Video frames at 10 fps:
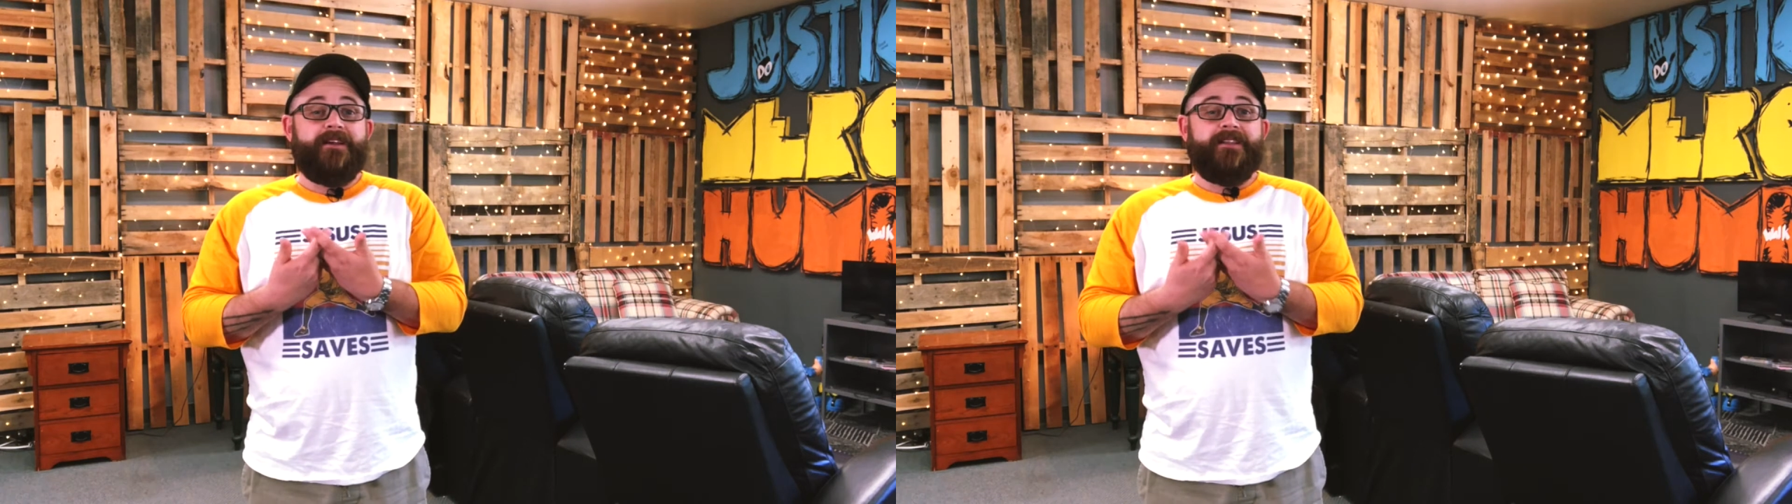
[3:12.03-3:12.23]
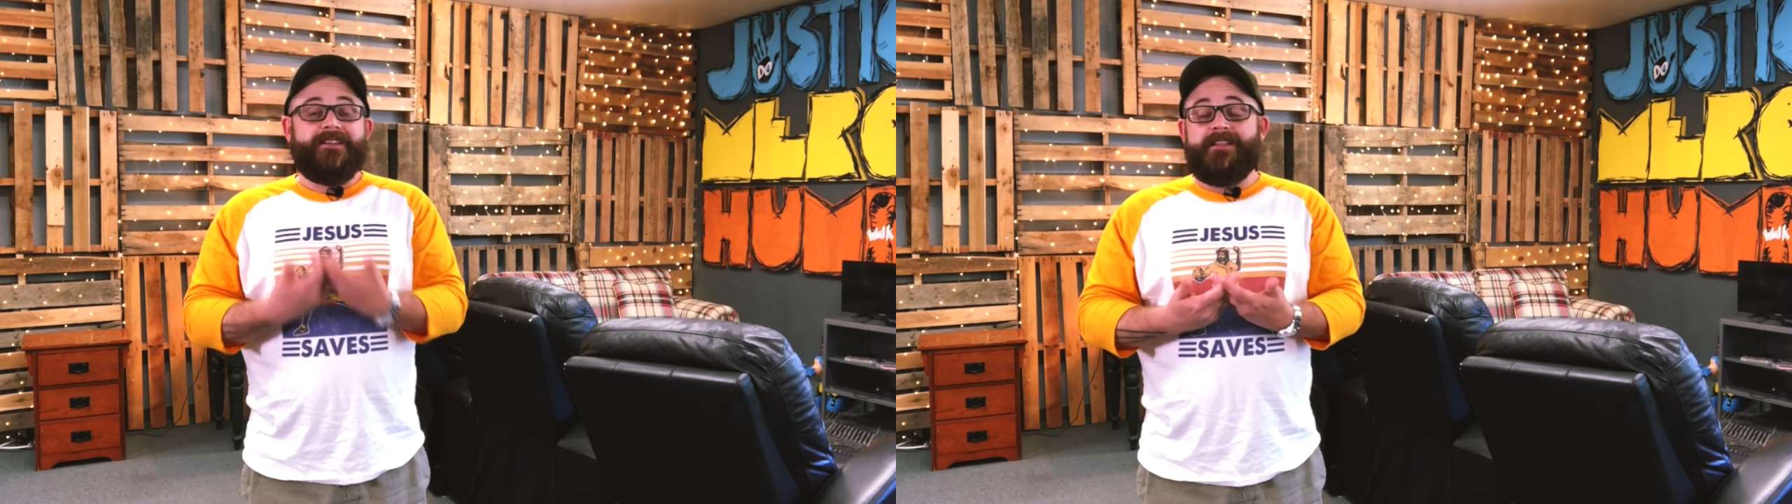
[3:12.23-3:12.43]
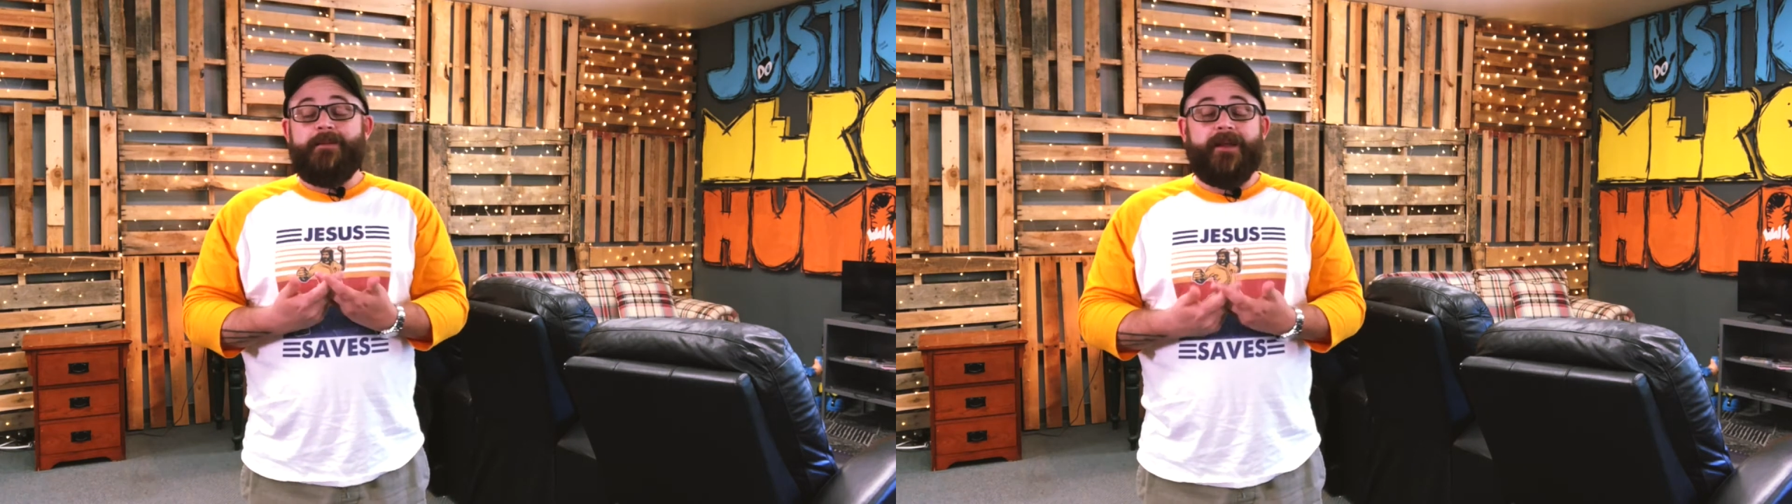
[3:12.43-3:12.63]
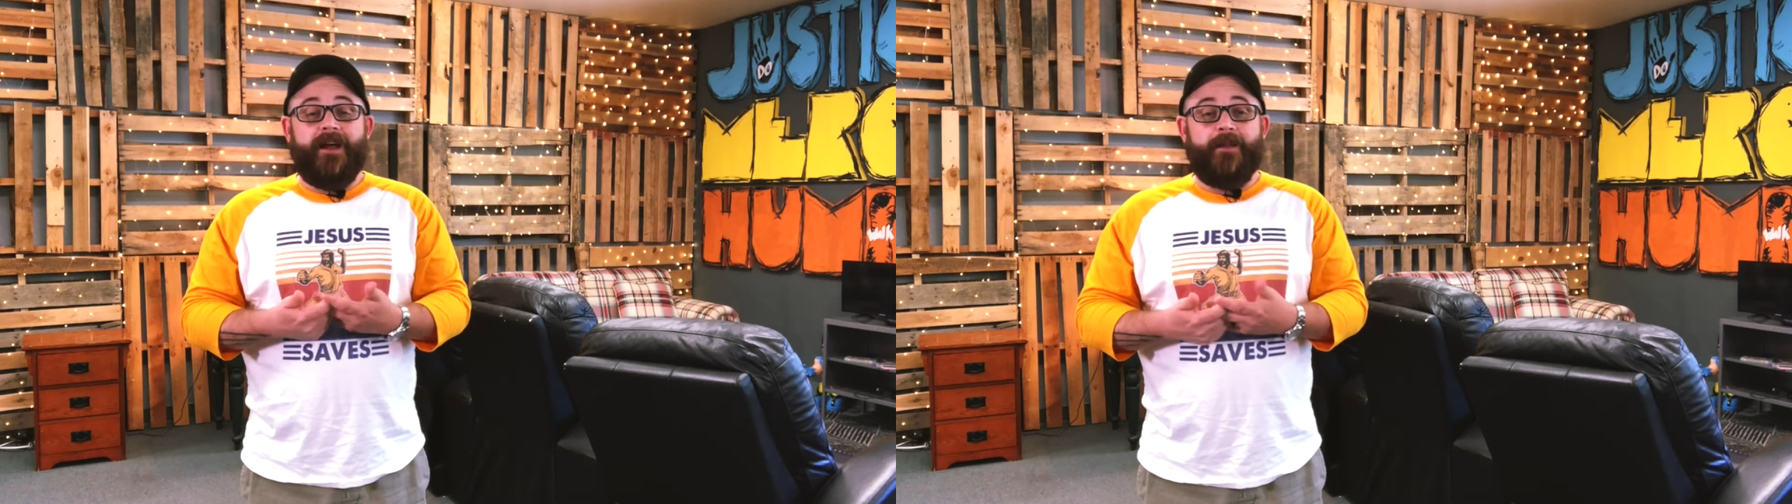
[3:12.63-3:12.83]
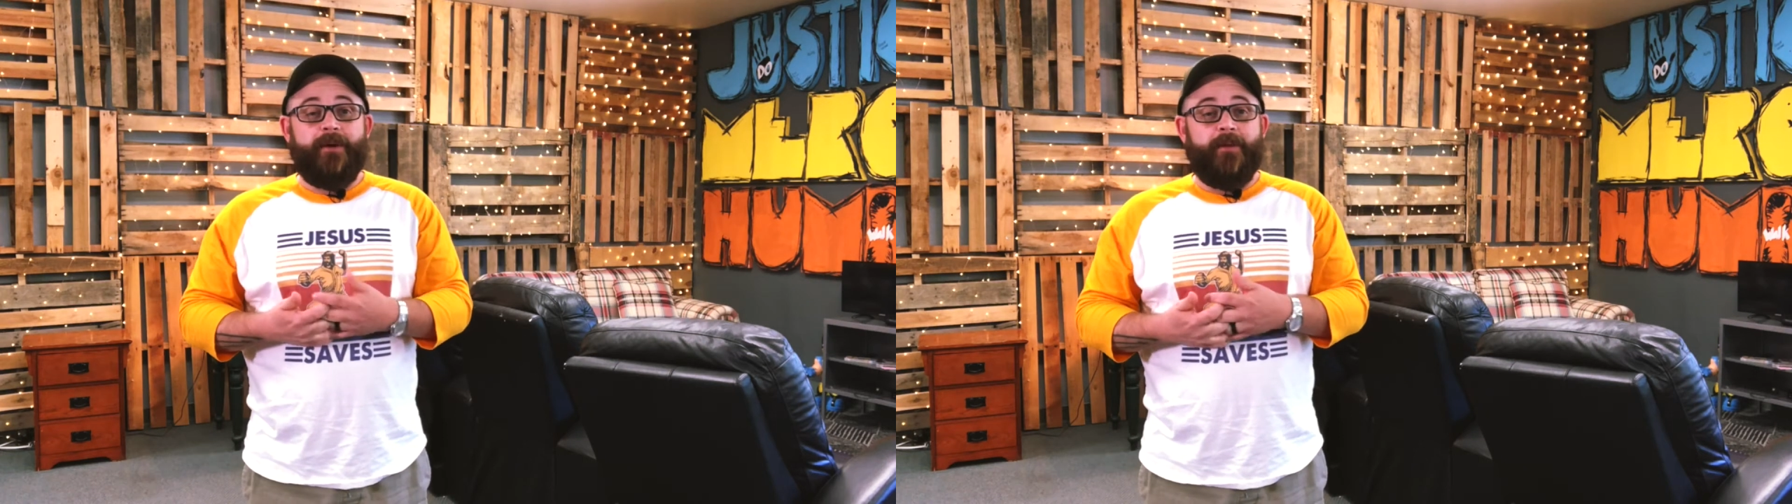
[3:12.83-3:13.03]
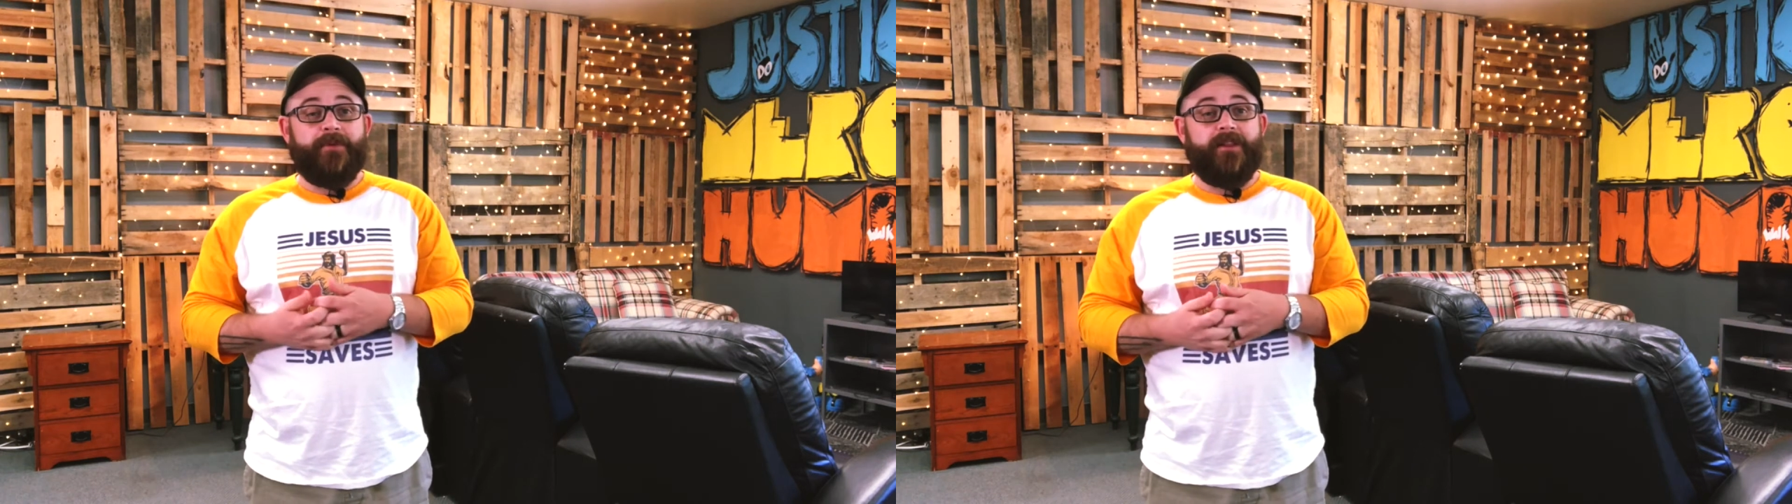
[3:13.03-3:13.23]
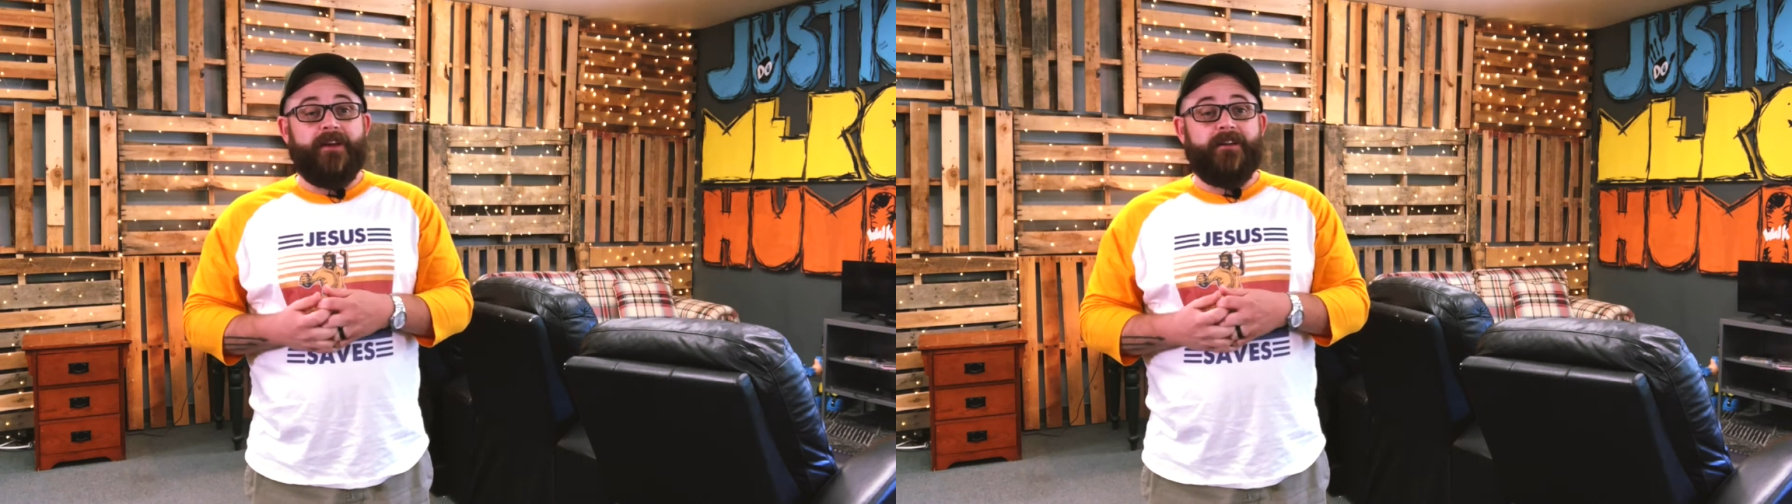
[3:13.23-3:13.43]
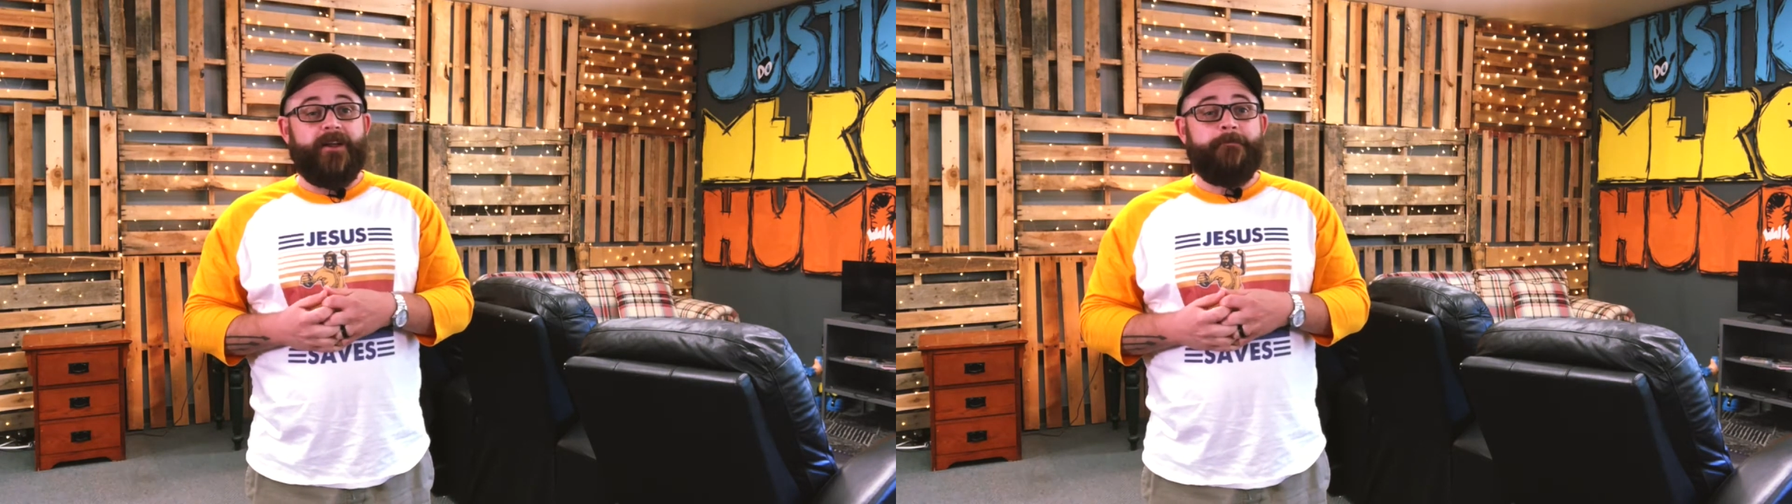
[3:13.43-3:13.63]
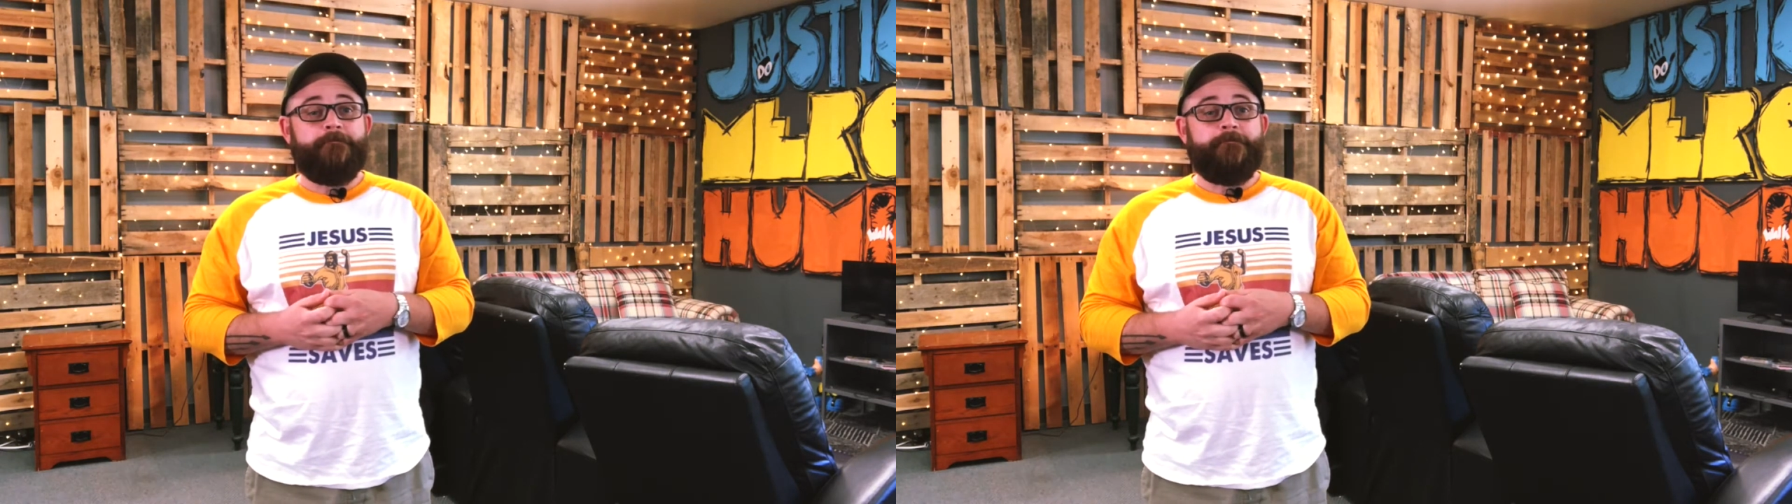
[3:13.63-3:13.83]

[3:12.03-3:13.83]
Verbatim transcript: the same kind of popularity,